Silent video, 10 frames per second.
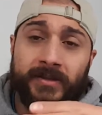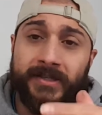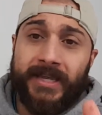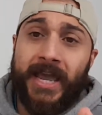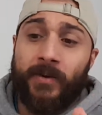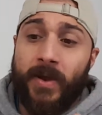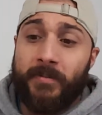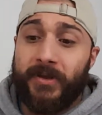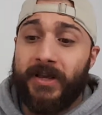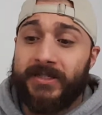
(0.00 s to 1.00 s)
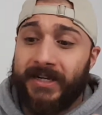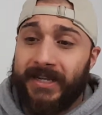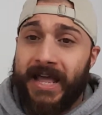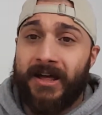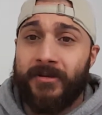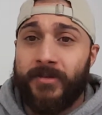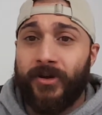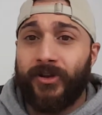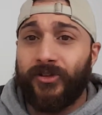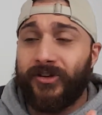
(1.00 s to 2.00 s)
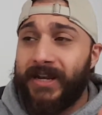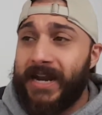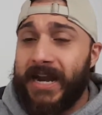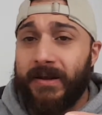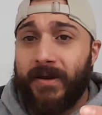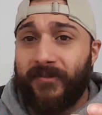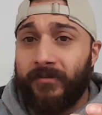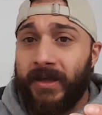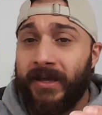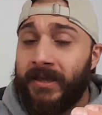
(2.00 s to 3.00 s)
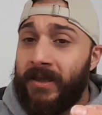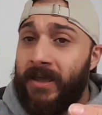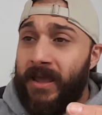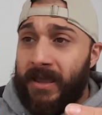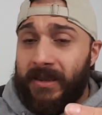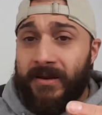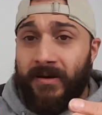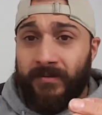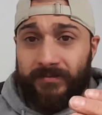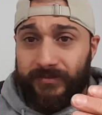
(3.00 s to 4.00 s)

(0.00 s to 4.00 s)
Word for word: to gain weight, because in a gallon of milk, you're looking at anywhere from, like, you know,